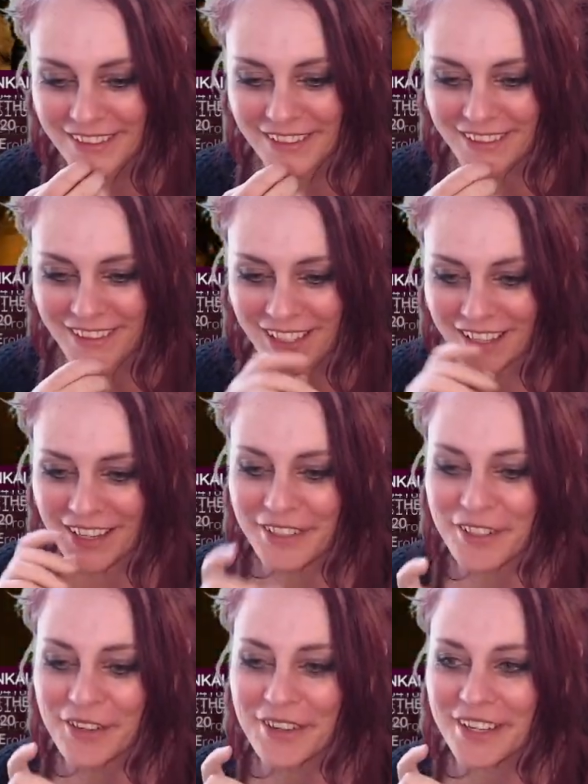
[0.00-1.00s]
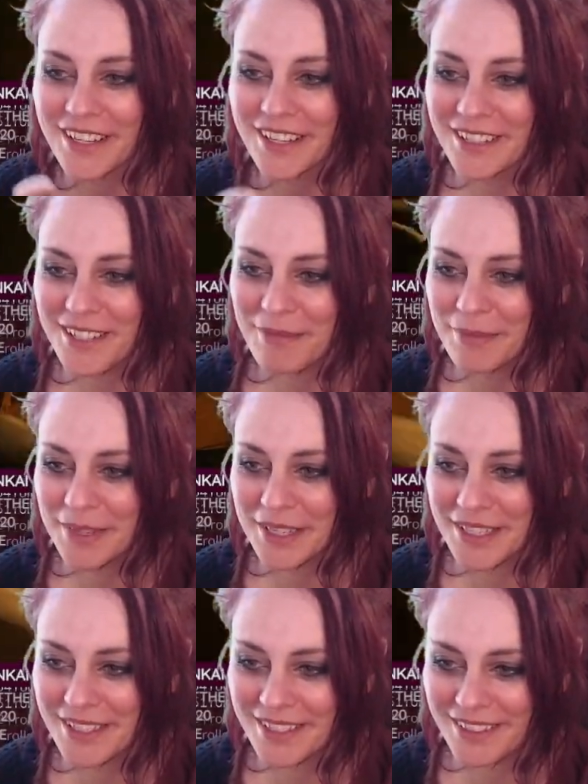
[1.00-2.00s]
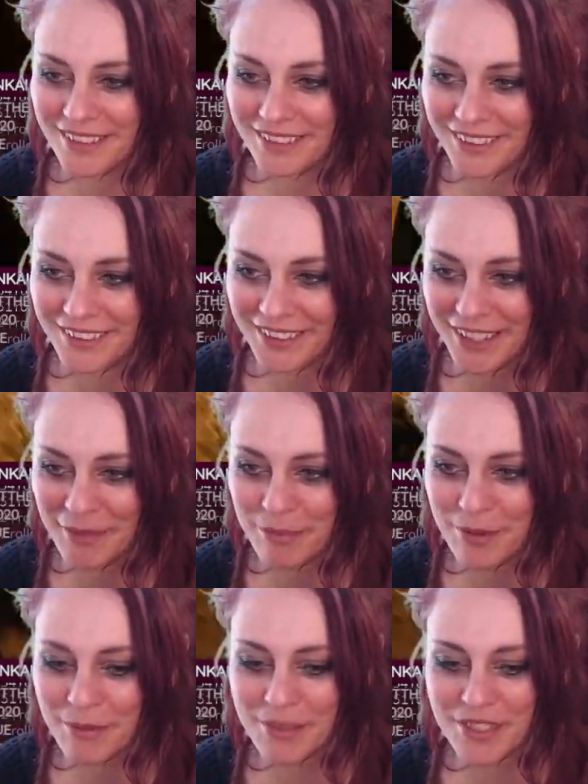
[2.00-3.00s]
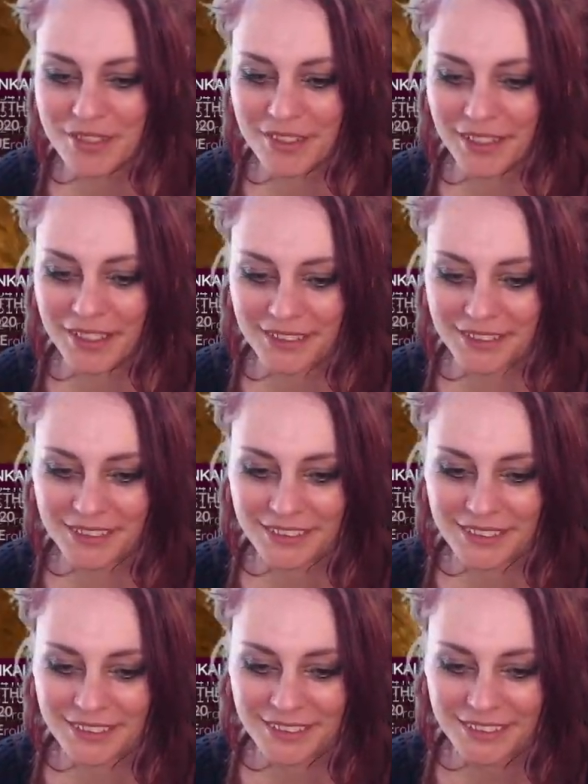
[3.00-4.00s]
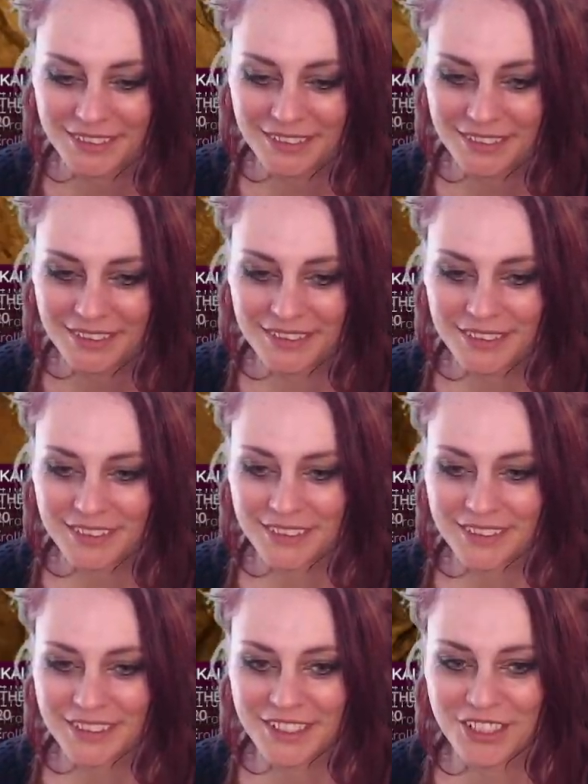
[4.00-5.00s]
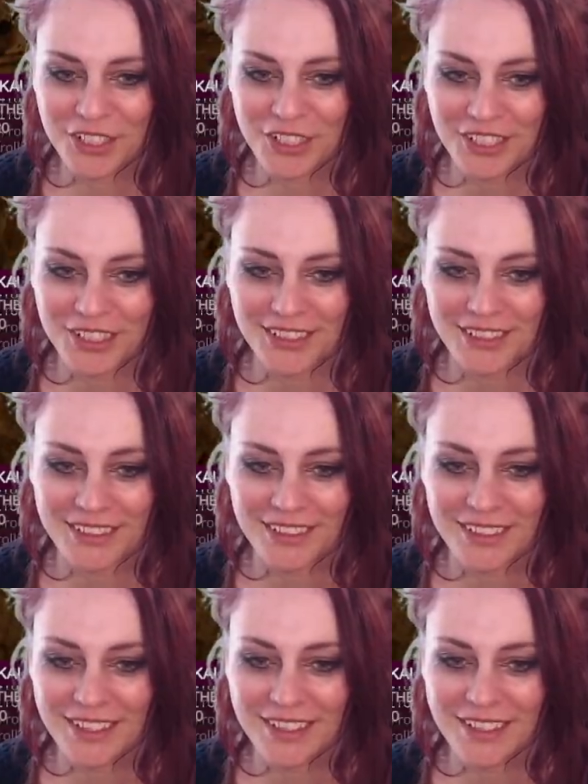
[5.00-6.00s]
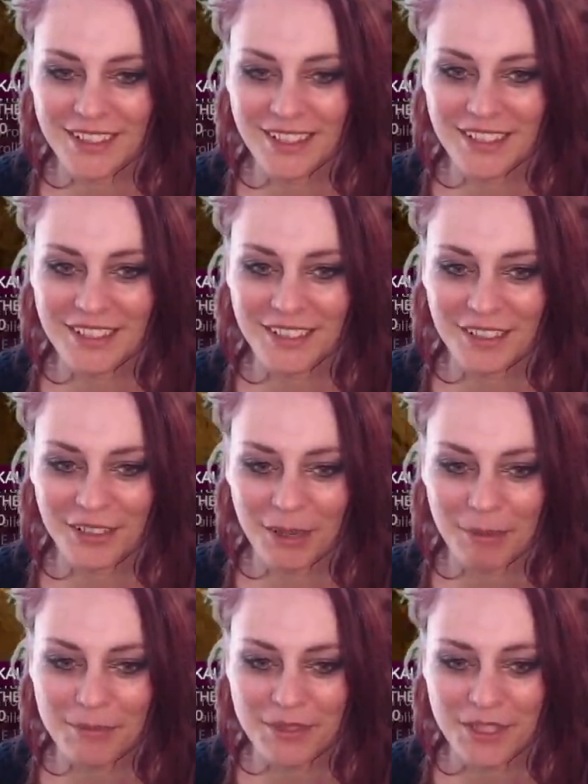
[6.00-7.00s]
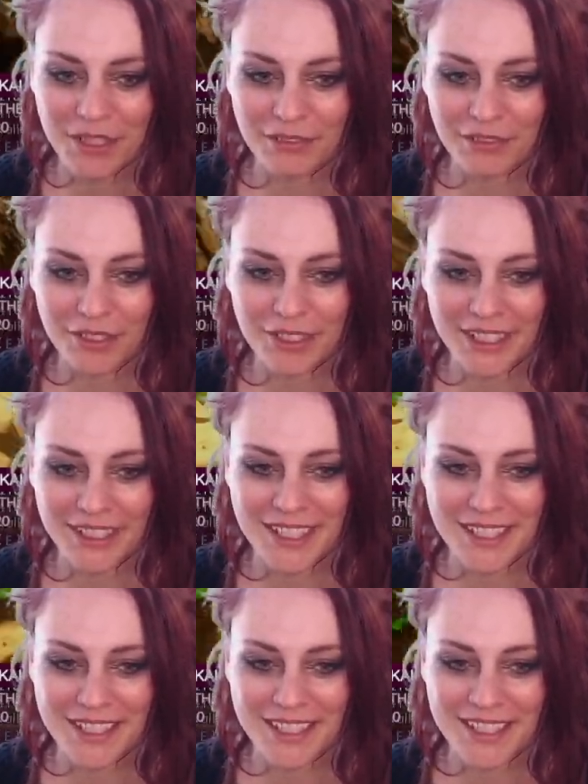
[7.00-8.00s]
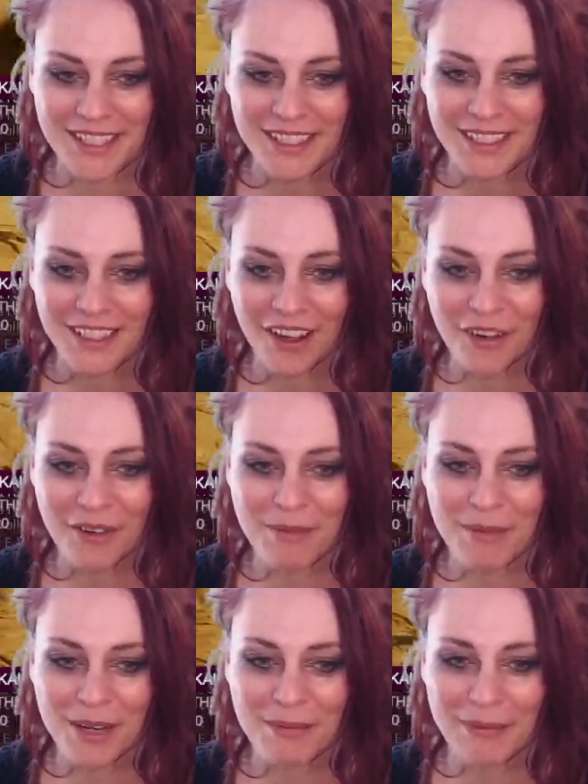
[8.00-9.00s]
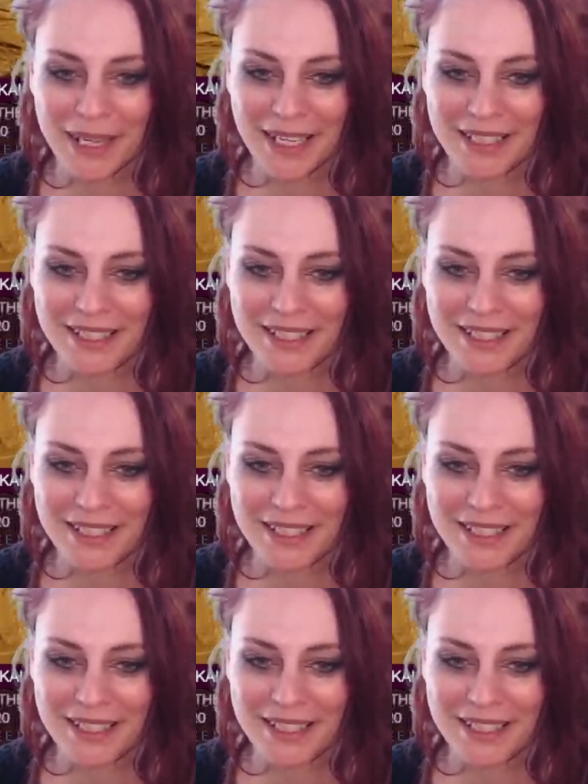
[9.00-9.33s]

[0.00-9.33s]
Sorry, annoying little beast. I can promise you that. Shit! Lit little crap stuff. Look at this horrible bat!